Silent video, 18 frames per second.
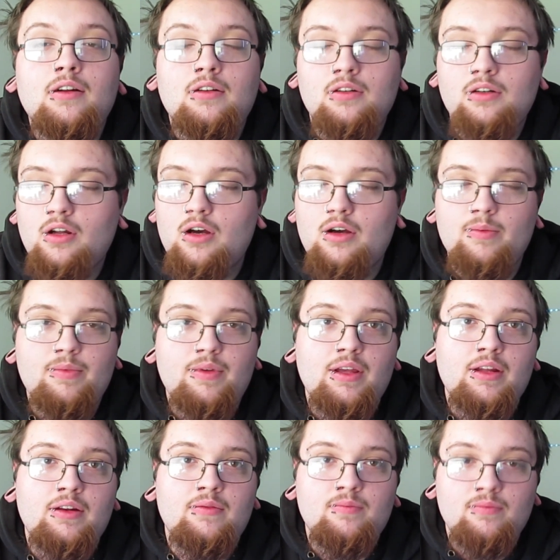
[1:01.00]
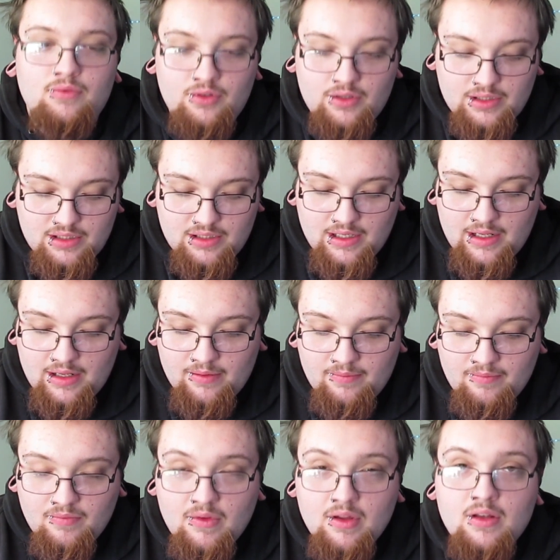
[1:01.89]
No, I'm kidding. You can stay.
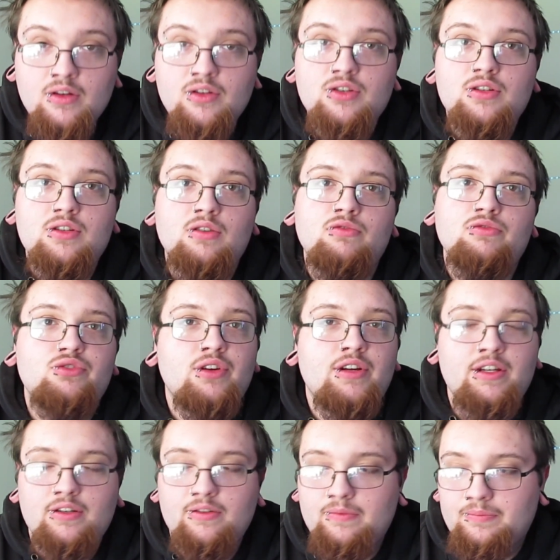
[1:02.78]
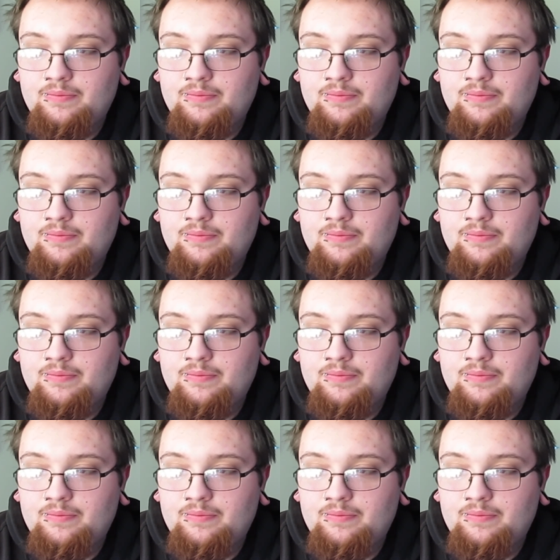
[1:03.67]
Just don't drink.